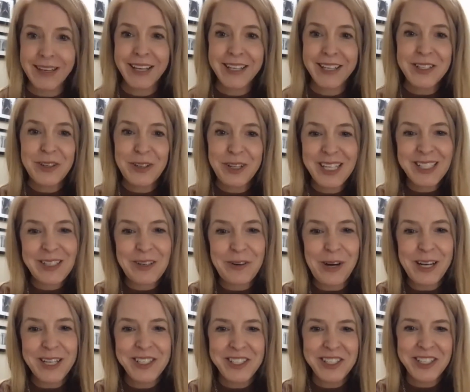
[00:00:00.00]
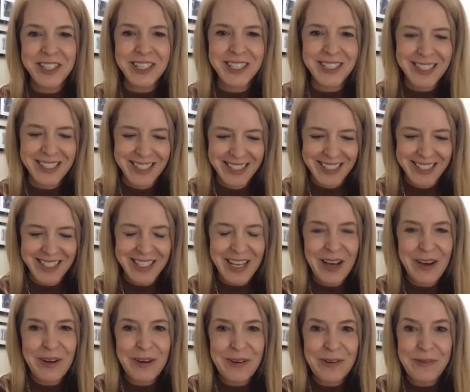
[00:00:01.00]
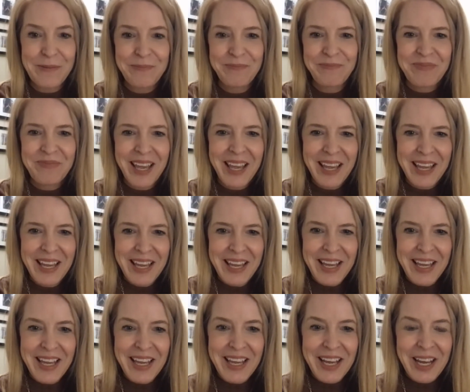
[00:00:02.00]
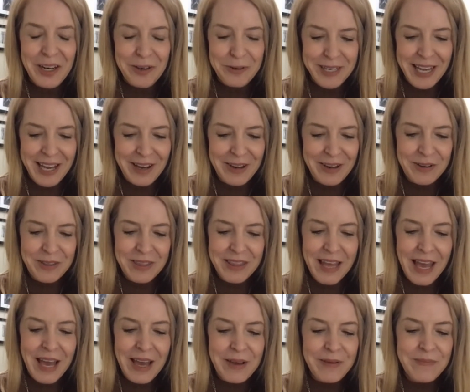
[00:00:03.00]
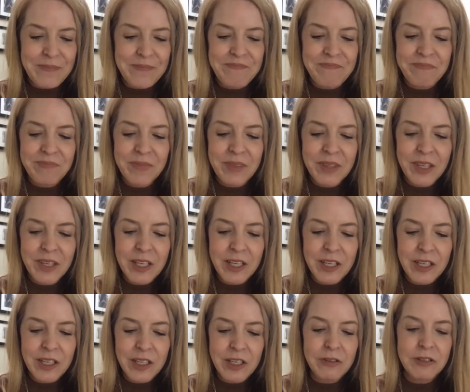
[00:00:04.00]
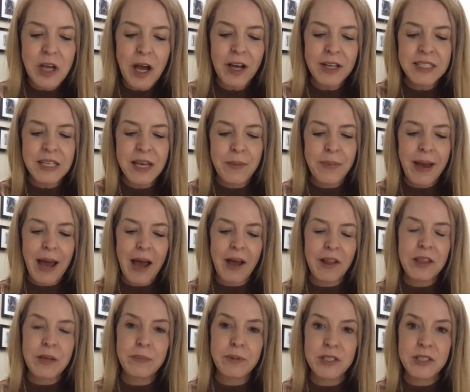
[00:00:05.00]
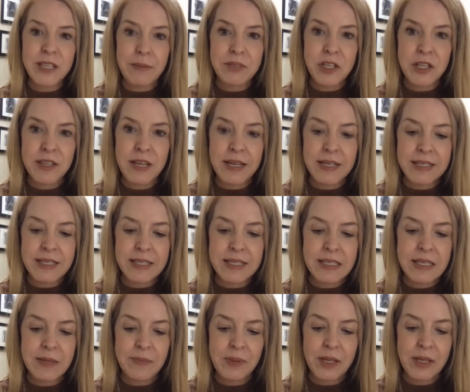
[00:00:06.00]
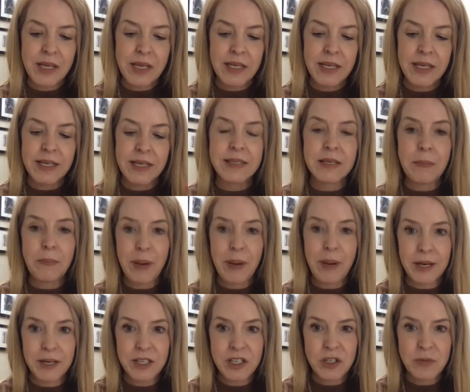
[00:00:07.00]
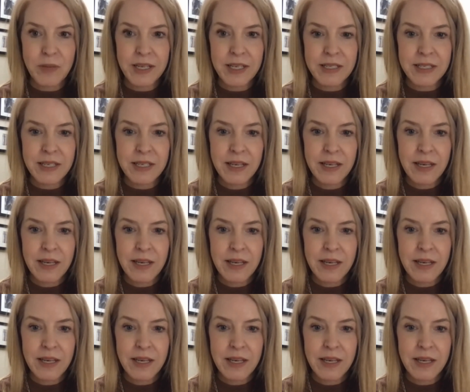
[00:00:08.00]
answer these questions. So here we go. You talked about the perception that discipline is a punishment,